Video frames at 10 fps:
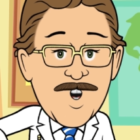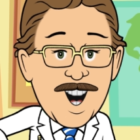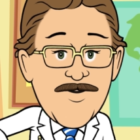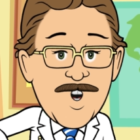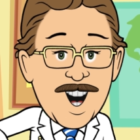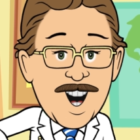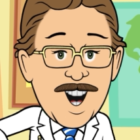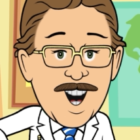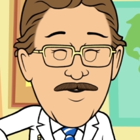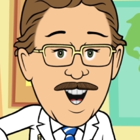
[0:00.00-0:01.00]
to
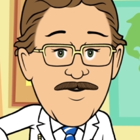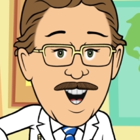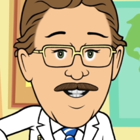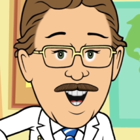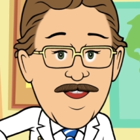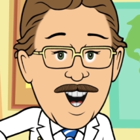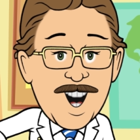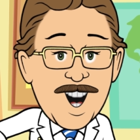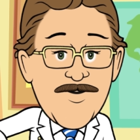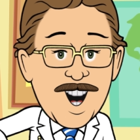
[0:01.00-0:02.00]
subscribe and press the
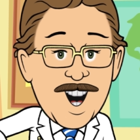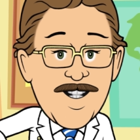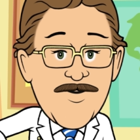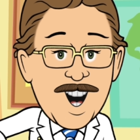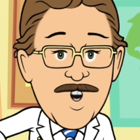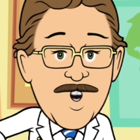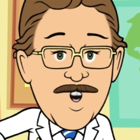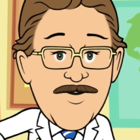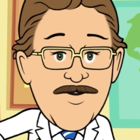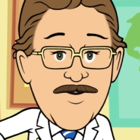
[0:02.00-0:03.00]
like button
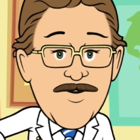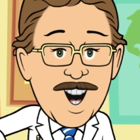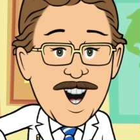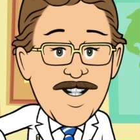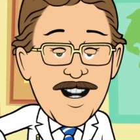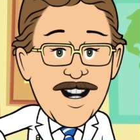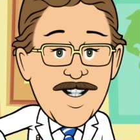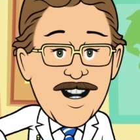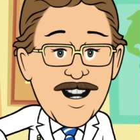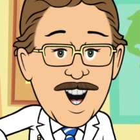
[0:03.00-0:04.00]
below. It's
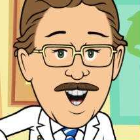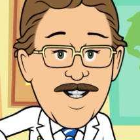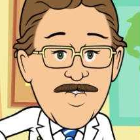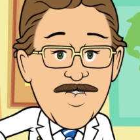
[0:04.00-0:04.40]
easy and